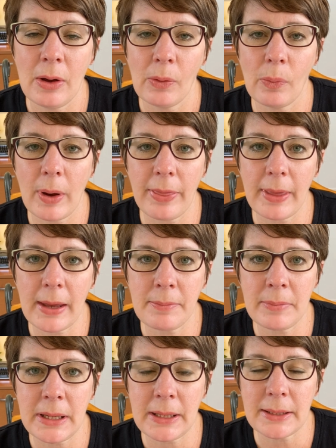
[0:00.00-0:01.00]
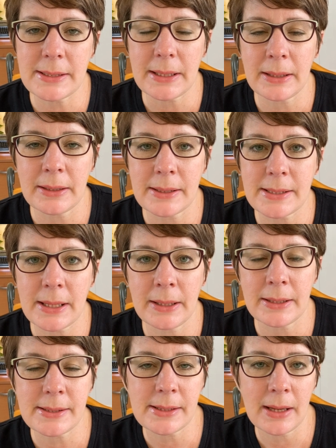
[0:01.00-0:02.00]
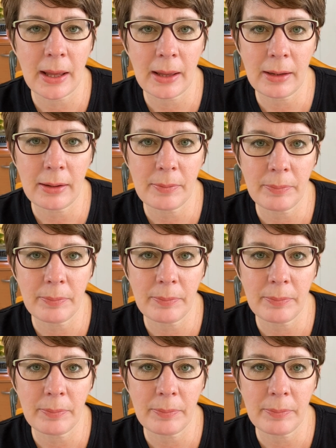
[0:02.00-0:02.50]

What that means is it is not